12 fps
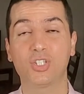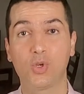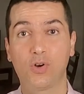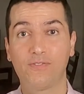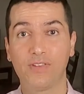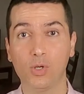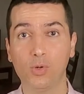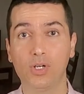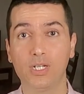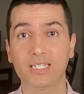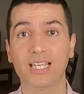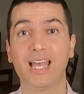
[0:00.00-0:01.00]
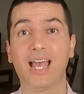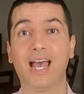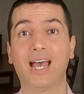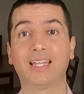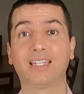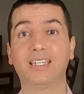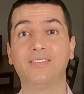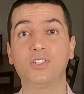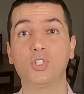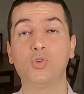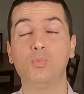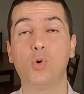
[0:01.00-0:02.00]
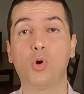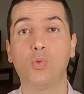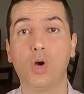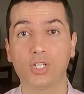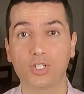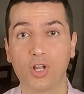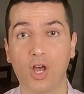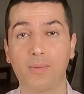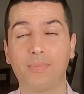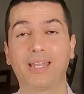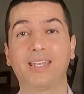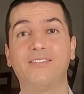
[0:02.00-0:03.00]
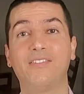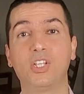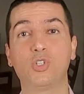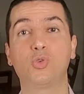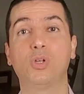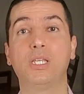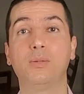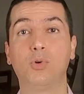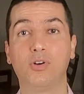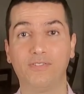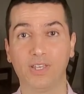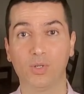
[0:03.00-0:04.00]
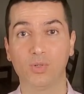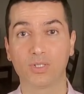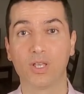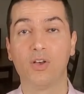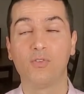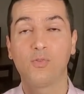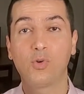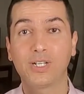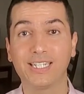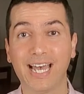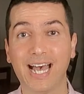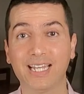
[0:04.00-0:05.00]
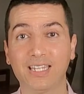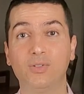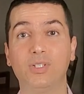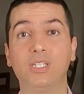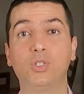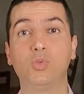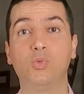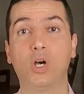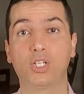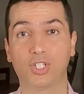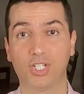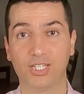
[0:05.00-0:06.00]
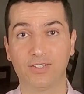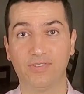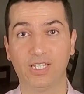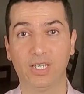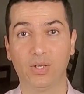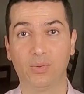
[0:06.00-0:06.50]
your viewers and gives you more watch time and eventually more views. For that, you need to watch this video.